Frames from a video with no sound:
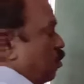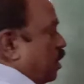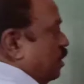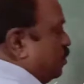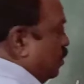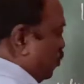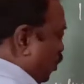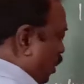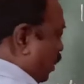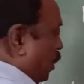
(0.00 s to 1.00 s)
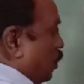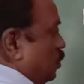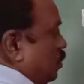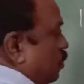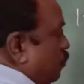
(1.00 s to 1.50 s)
1 is
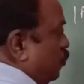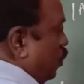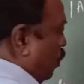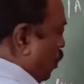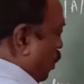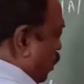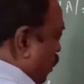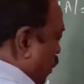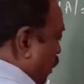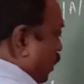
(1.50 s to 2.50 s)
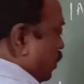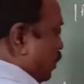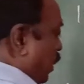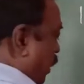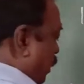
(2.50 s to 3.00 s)
3, 0,
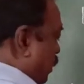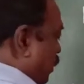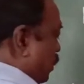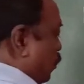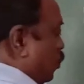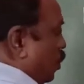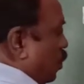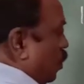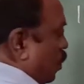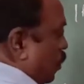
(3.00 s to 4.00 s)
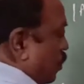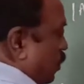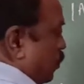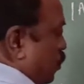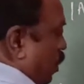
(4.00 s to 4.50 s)
3, 0,
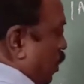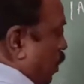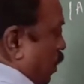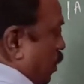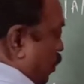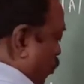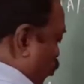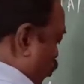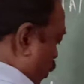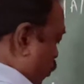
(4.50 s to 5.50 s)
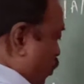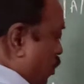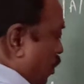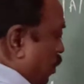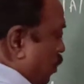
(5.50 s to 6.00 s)
3,
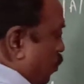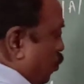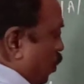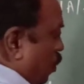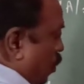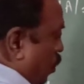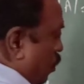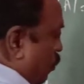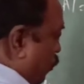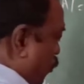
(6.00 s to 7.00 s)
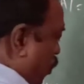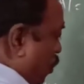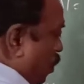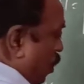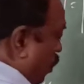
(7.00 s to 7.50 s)
6, 0,
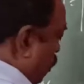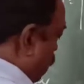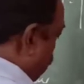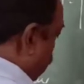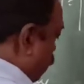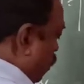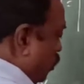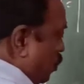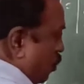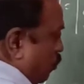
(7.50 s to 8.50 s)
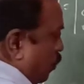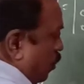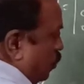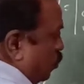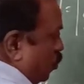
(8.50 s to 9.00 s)
0, 6,
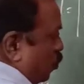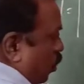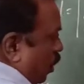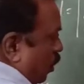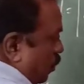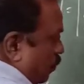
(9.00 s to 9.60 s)
4, 6, 12.